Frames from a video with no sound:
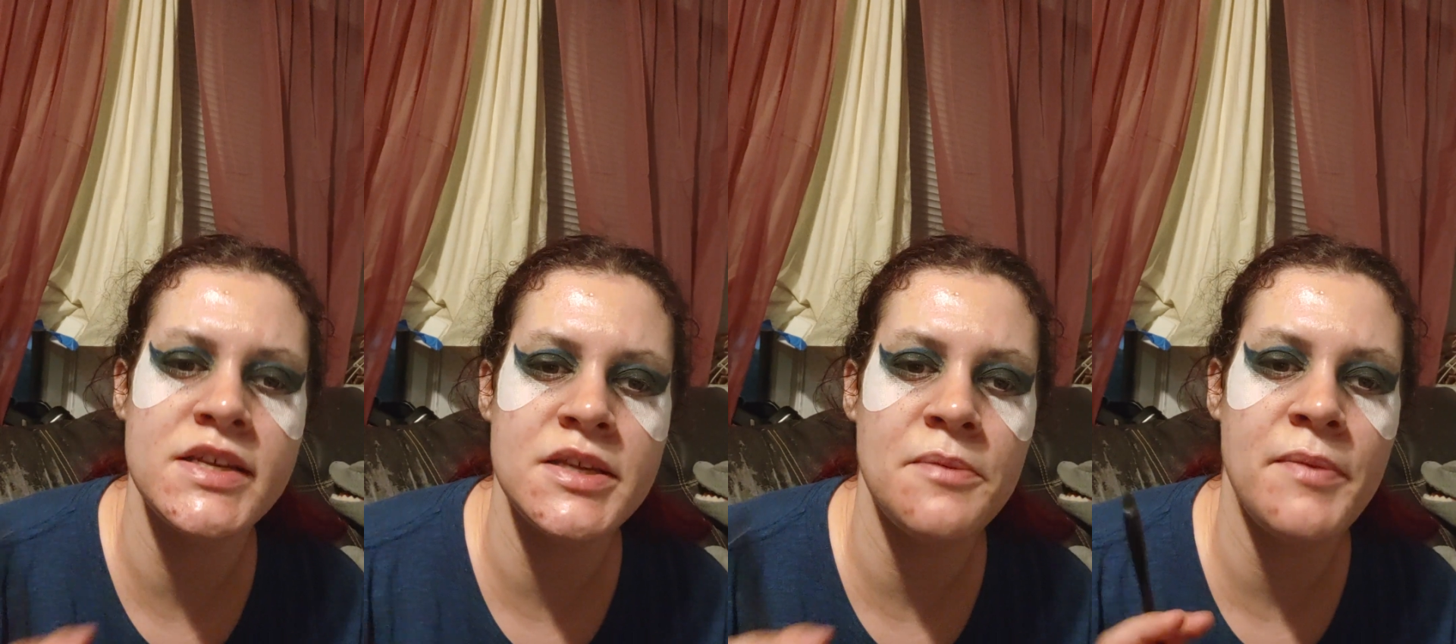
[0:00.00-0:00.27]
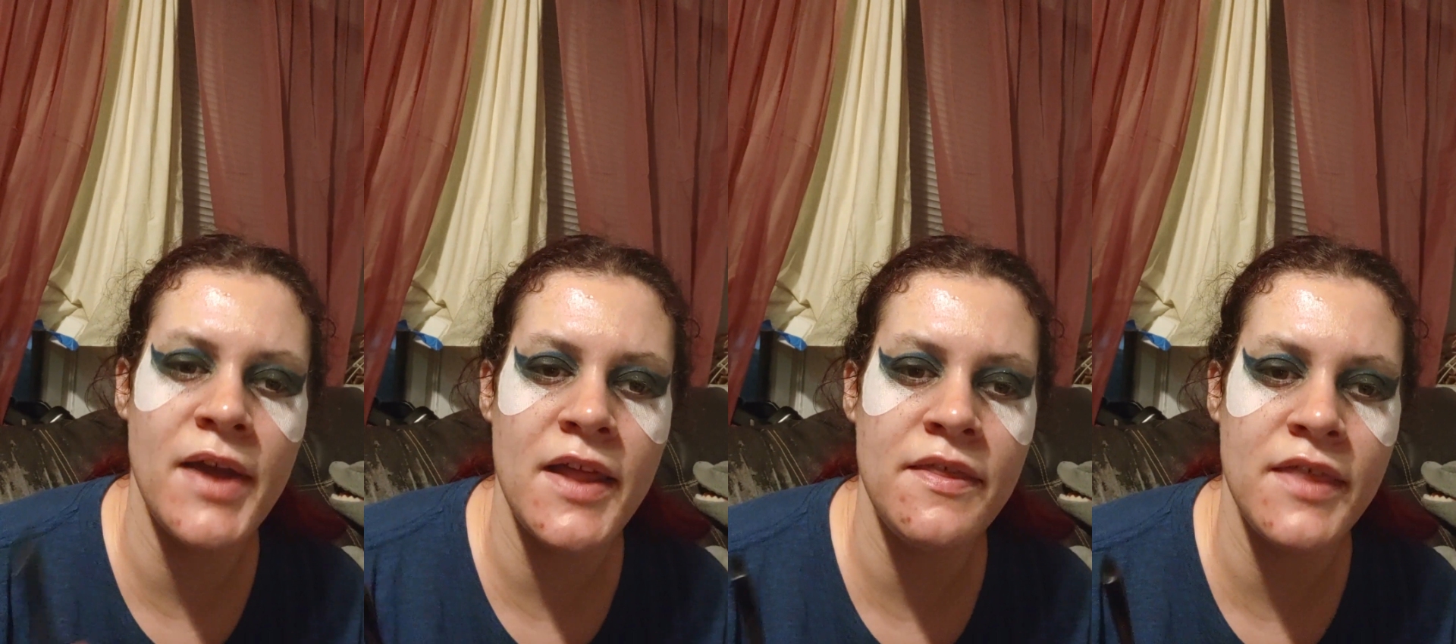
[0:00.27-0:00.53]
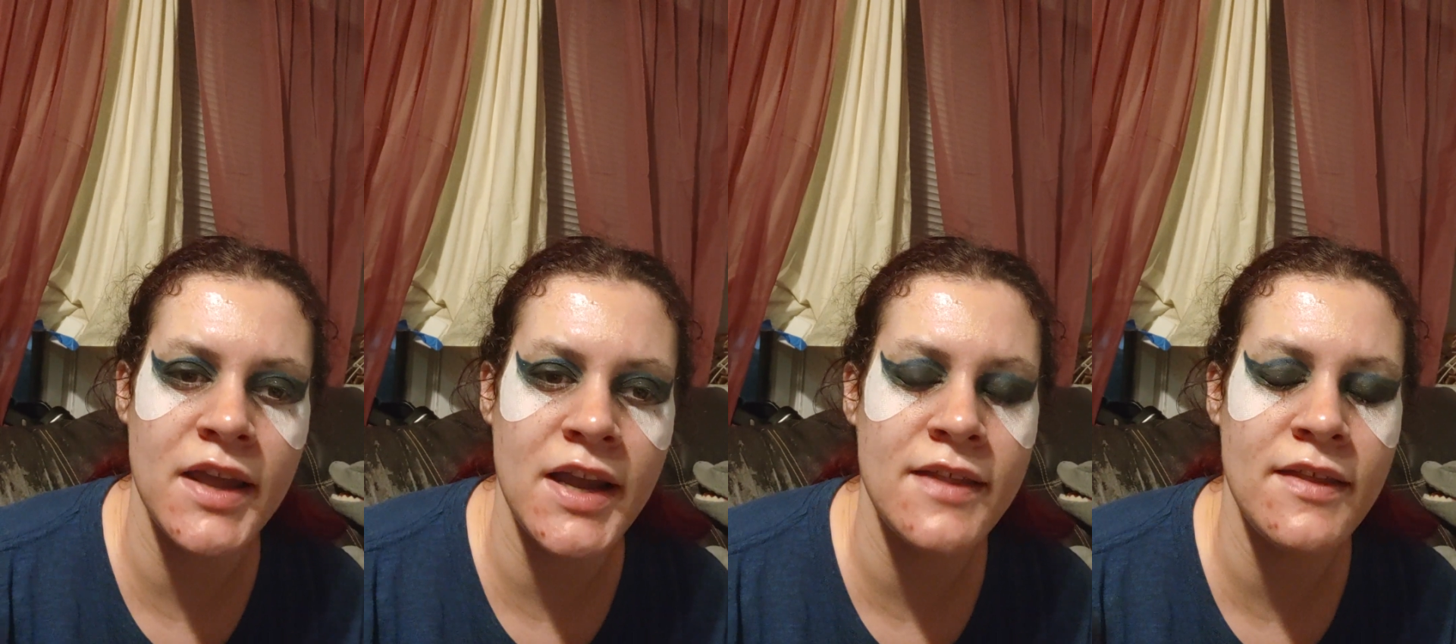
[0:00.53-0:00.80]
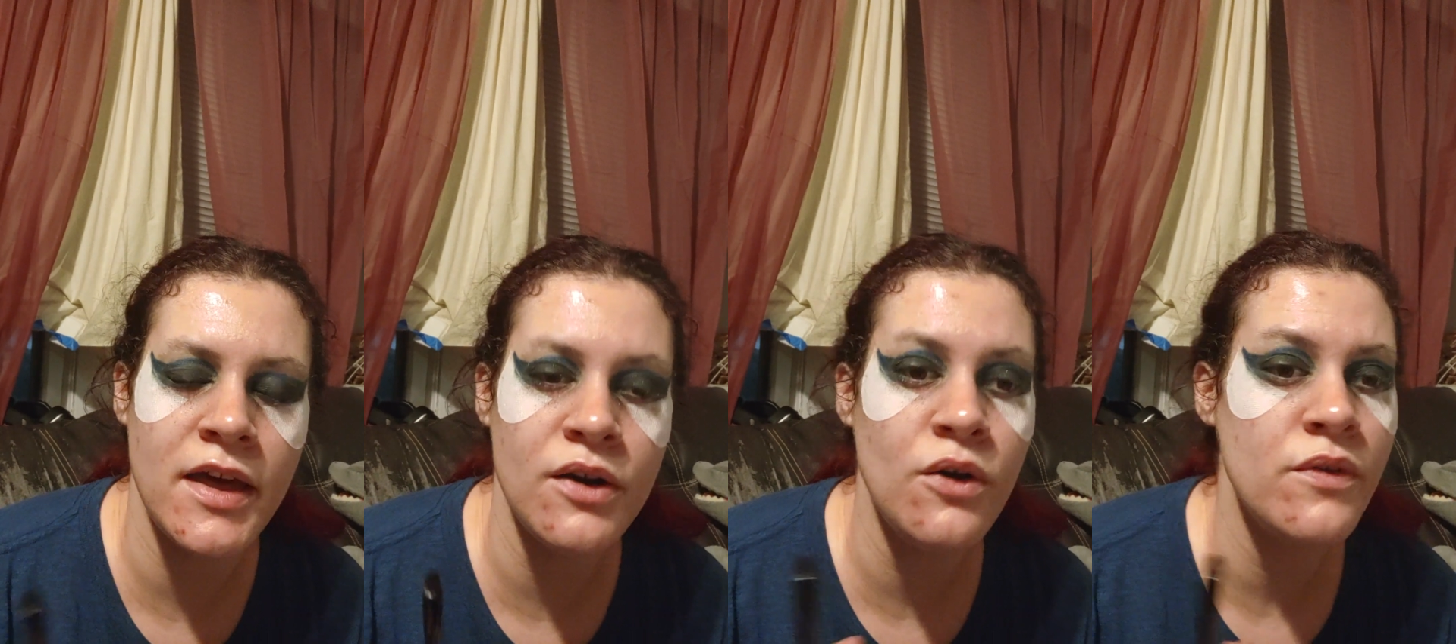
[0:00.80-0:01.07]
is a bad thing
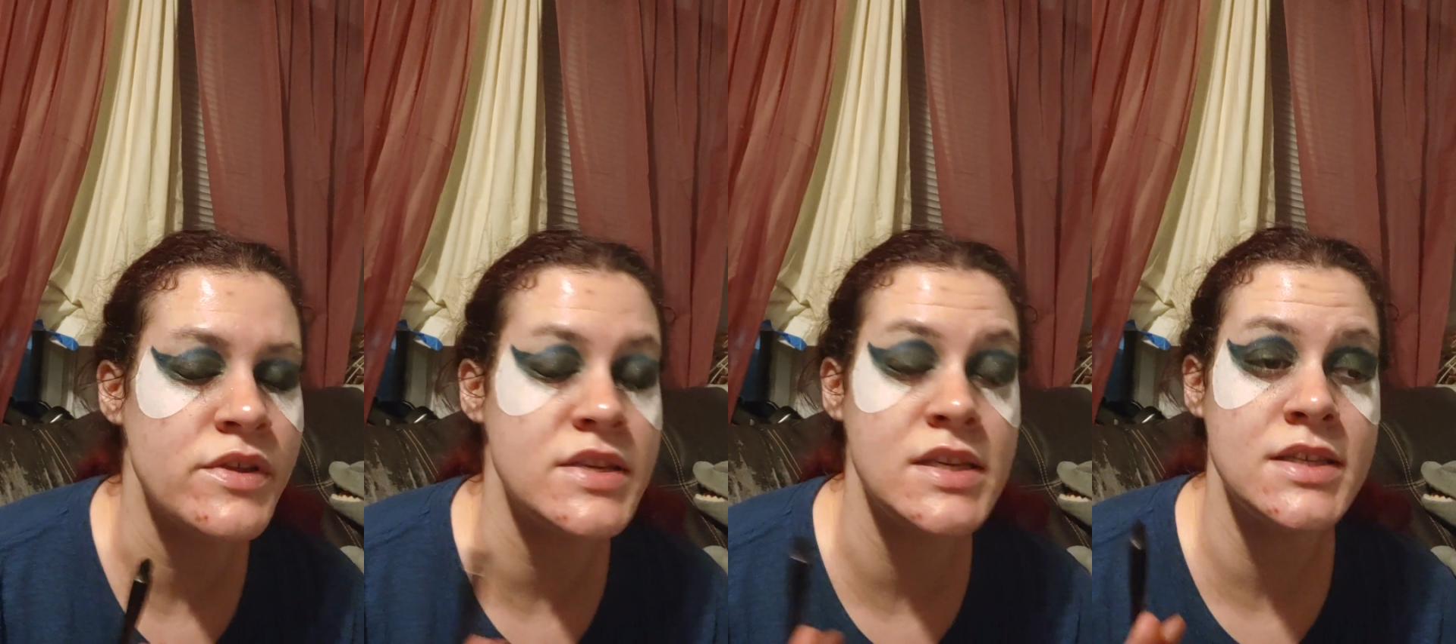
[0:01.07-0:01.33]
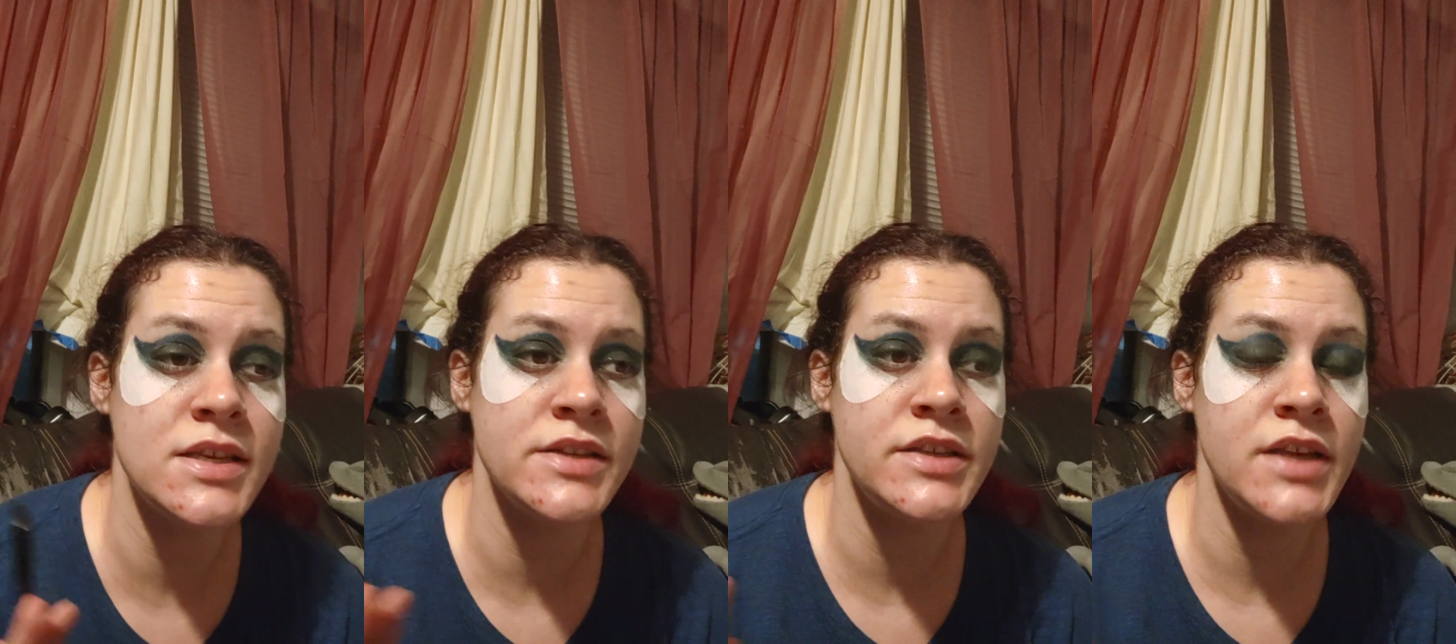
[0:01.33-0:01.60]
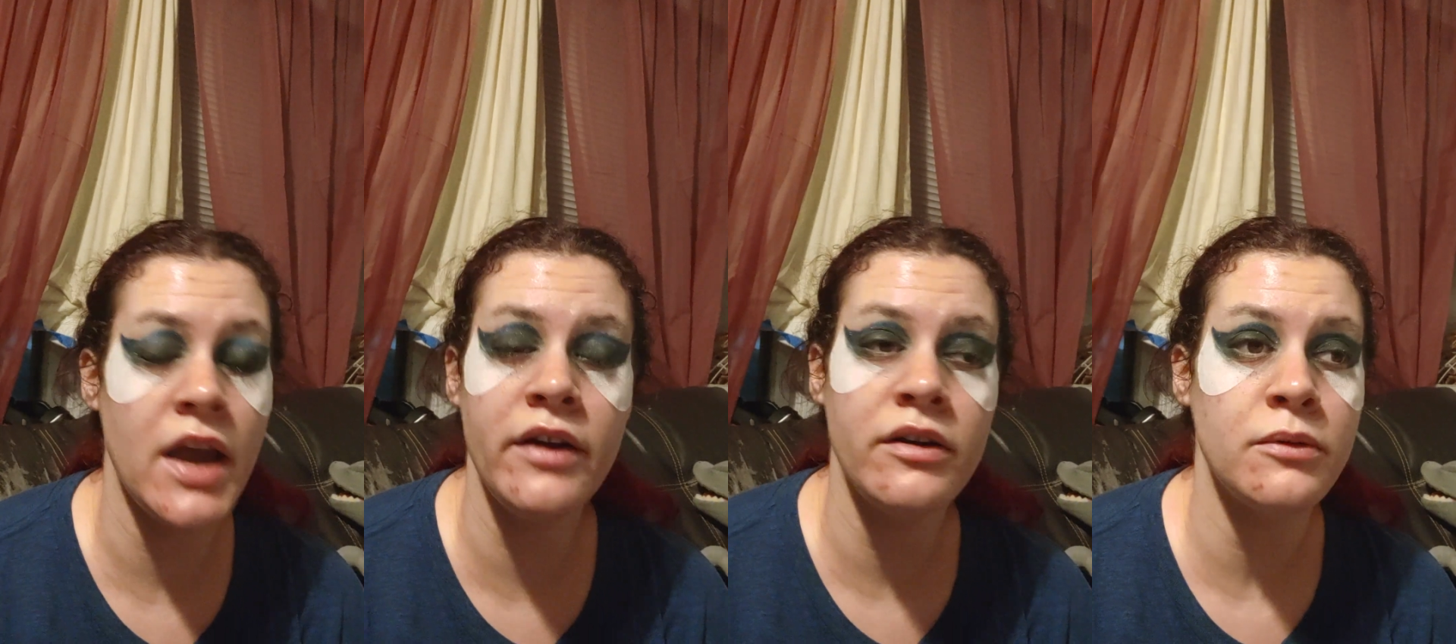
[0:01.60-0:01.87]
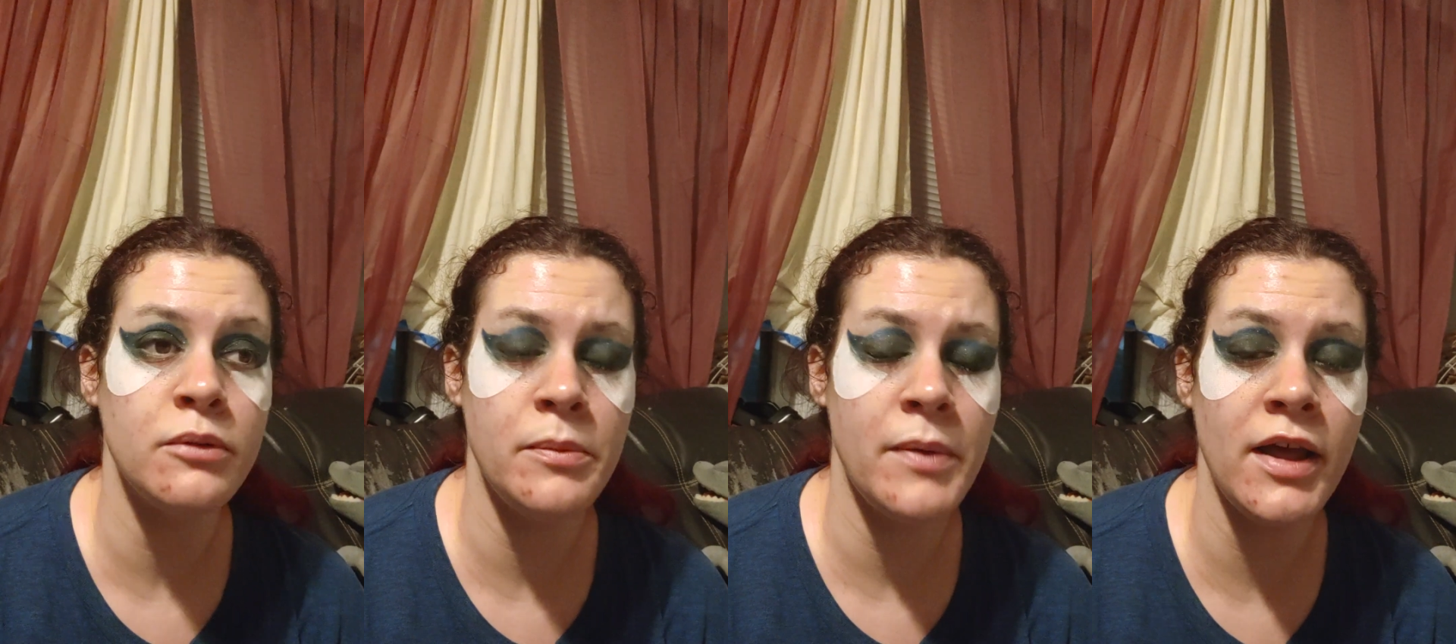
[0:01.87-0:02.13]
and that, oh, this is a
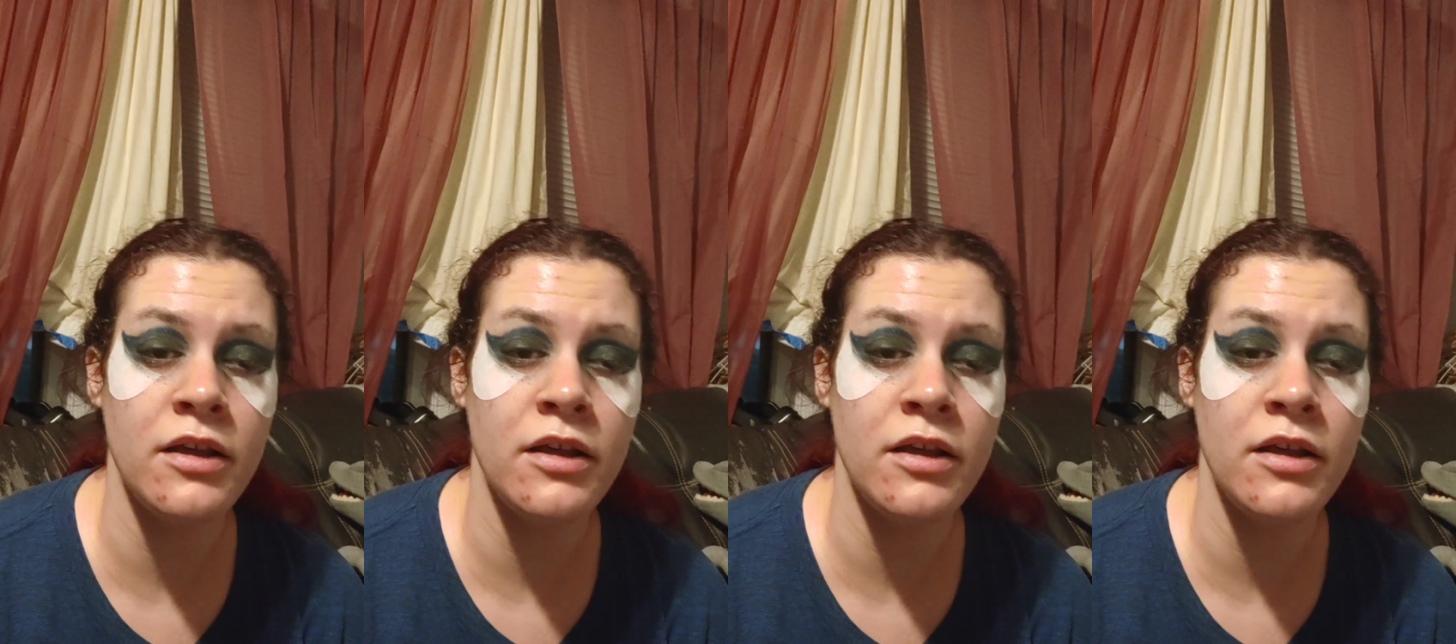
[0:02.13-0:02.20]
terrible